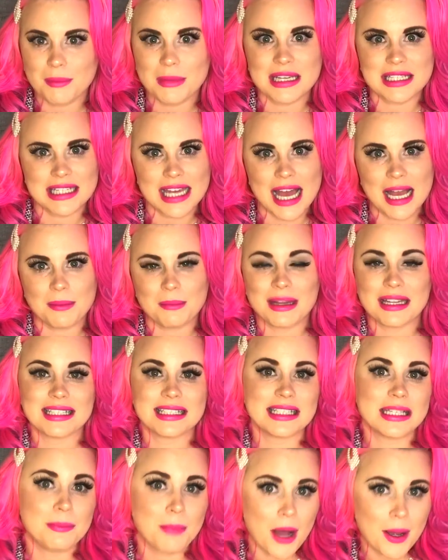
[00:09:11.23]
I'm going to tag my
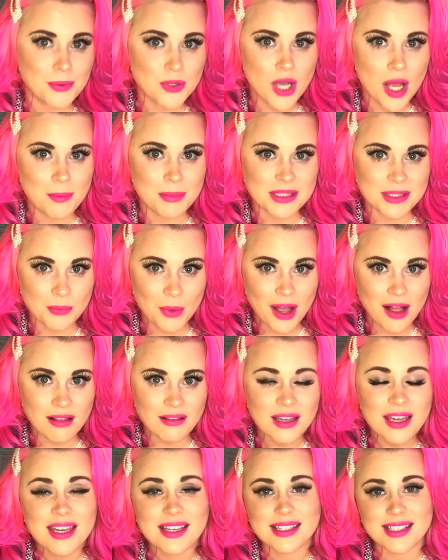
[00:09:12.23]
Depop shop as
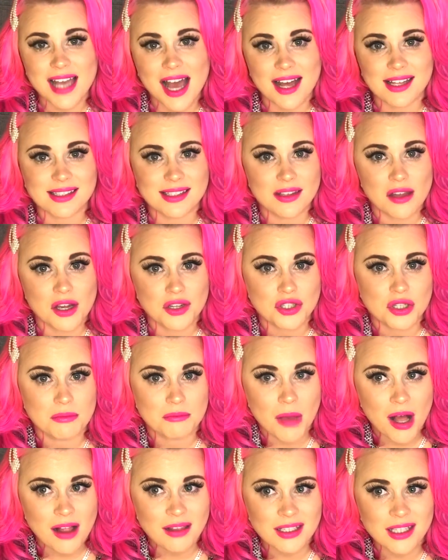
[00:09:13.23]
well. It's at Slosh and
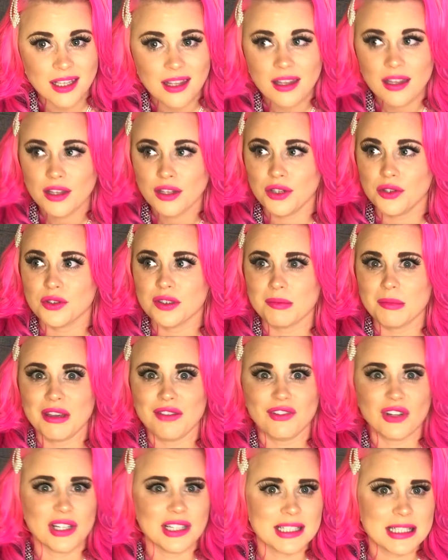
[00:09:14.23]
Molly. Use me
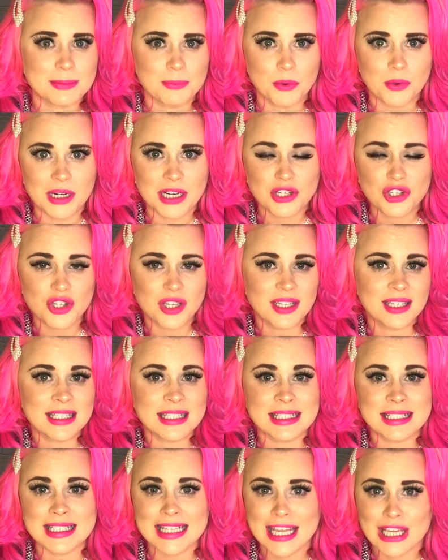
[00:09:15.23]
for
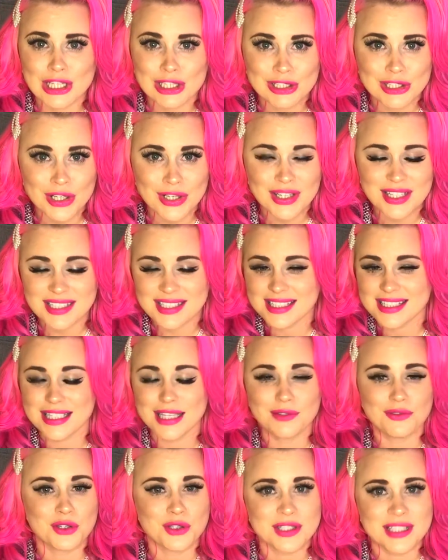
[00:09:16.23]
inspiration. Take a look,
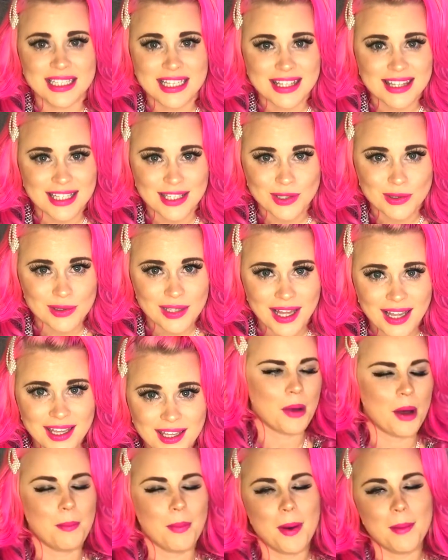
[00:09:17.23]
see if there's anything you like.
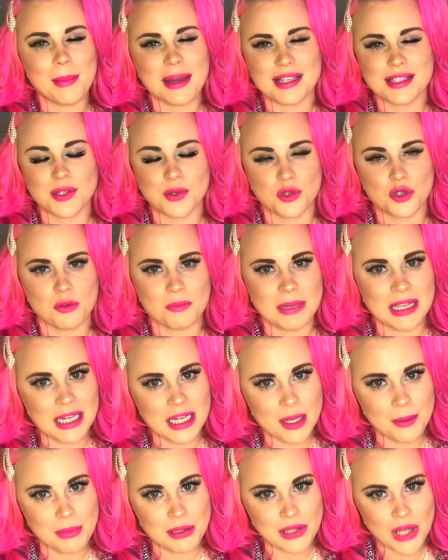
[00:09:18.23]
I'll put my social
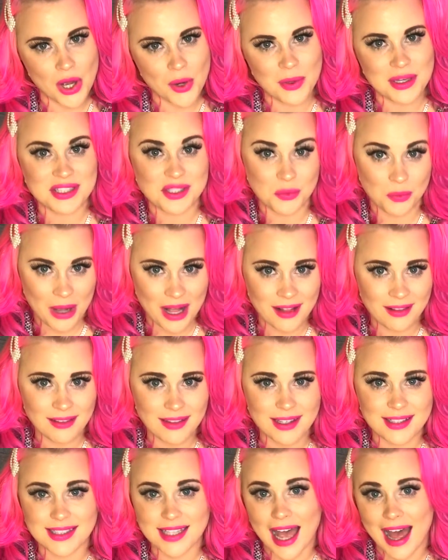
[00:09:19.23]
media below as well.
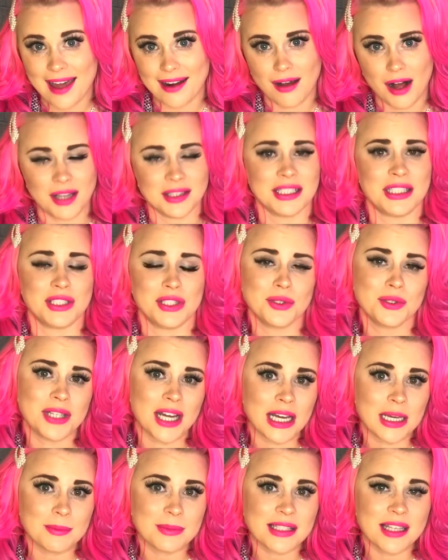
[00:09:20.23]
It's at
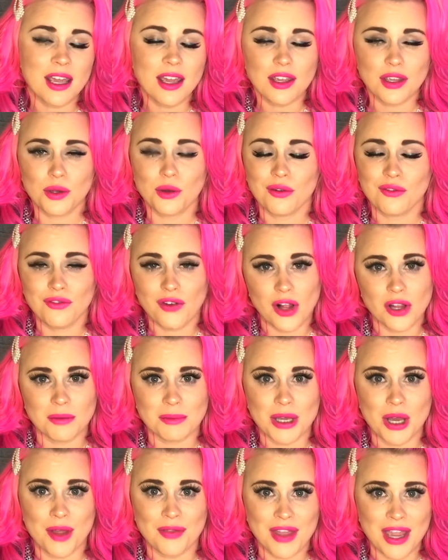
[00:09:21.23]
Holly2times. You can follow
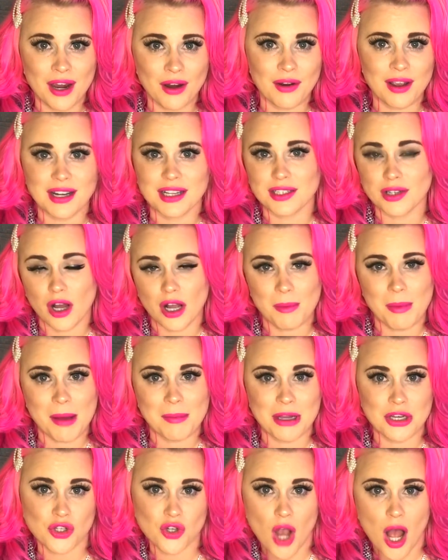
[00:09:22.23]
me on there, and I talk about
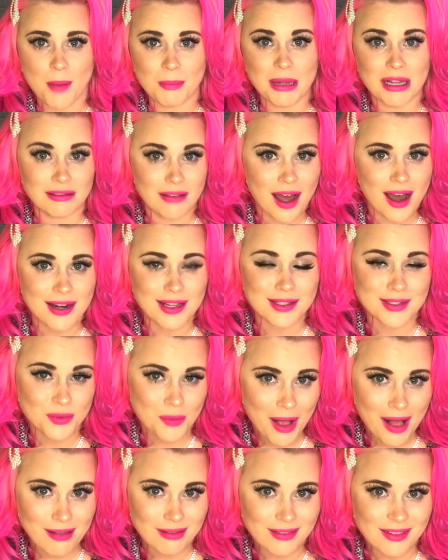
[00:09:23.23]
my shop a lot as
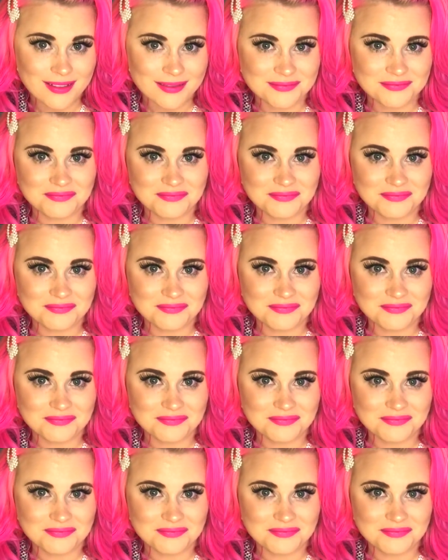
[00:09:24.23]
well.